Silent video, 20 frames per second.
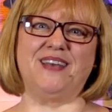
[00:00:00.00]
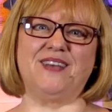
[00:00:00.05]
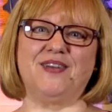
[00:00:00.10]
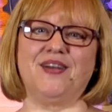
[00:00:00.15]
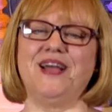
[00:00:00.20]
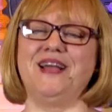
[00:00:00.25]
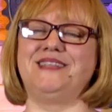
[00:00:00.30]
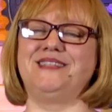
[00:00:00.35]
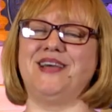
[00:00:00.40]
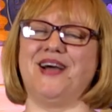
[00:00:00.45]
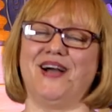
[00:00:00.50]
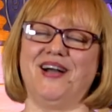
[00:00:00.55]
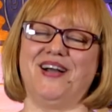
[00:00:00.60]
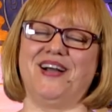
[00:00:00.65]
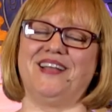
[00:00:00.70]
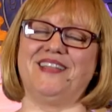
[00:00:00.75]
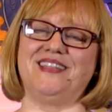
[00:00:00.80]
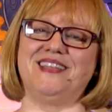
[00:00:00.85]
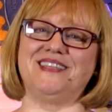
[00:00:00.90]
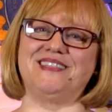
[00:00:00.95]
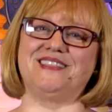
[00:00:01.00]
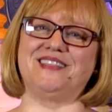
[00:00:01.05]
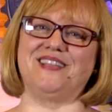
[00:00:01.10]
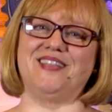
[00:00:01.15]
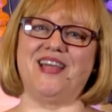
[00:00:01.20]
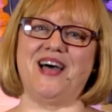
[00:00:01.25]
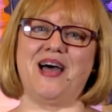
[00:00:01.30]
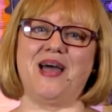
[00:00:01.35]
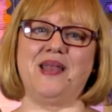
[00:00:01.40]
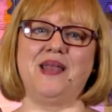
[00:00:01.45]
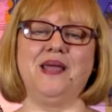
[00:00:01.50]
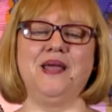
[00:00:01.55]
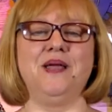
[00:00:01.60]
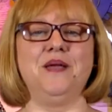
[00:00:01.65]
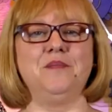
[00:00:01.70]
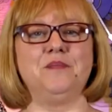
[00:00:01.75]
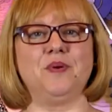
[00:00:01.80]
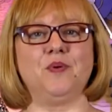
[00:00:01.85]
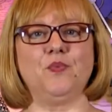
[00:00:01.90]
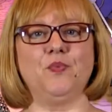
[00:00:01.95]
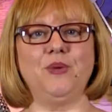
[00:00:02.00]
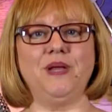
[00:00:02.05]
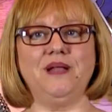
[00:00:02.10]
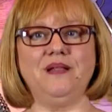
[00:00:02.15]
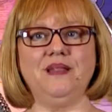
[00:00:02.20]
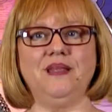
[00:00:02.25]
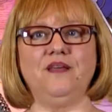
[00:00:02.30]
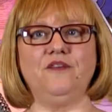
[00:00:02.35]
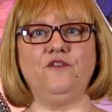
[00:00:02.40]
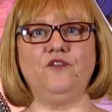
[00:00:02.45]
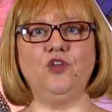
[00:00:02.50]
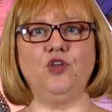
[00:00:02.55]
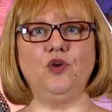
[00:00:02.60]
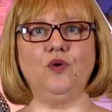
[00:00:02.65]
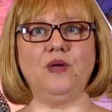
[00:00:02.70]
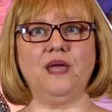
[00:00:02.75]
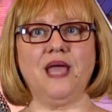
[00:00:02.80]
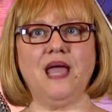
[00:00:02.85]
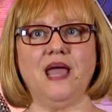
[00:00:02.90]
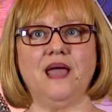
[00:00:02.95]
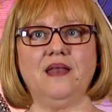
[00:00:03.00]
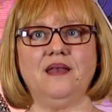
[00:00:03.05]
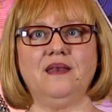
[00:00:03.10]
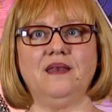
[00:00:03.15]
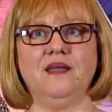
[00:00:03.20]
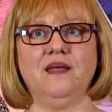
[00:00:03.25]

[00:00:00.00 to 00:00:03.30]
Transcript: I talk on this a lot, but really if you can